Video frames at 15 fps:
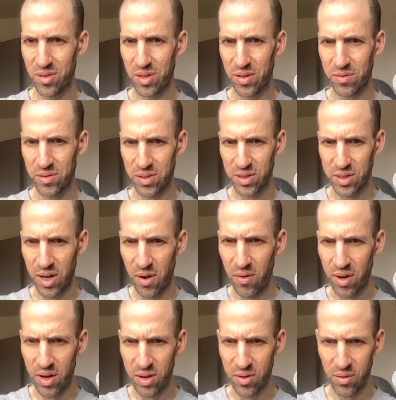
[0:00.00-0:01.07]
Stare
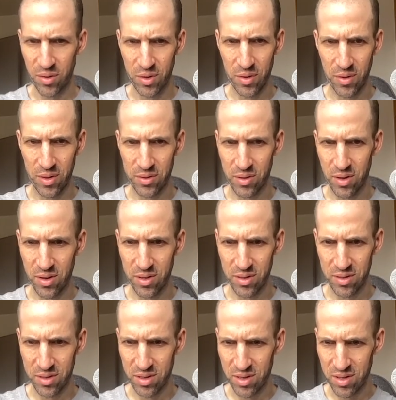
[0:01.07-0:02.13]
Starrett. Don't know this
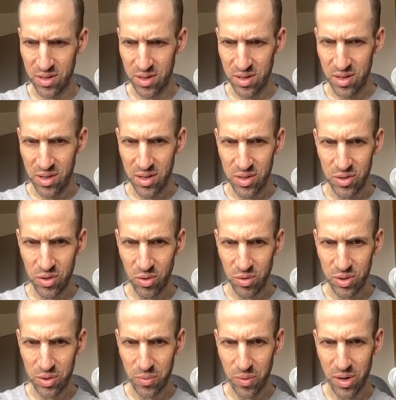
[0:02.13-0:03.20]
artist.
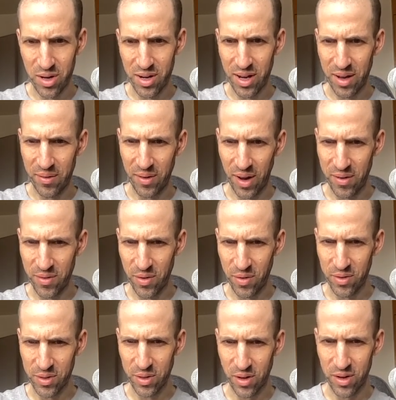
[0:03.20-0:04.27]
Joost Swarte. I, I know
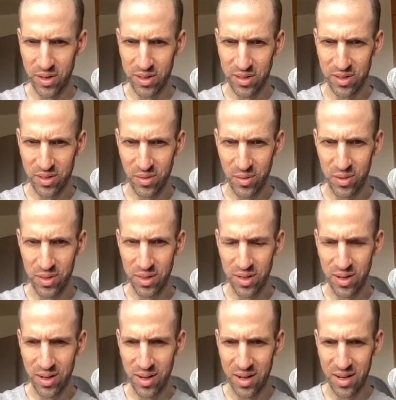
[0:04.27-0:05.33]
this artist. What has he
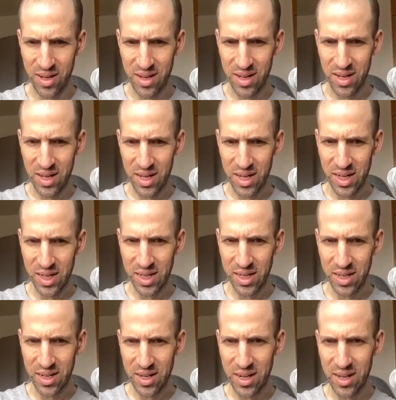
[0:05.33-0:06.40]
done? He
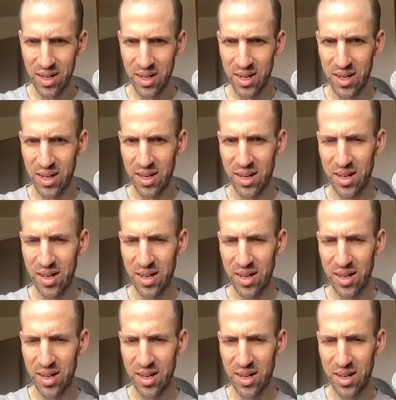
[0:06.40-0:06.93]
did. Uh,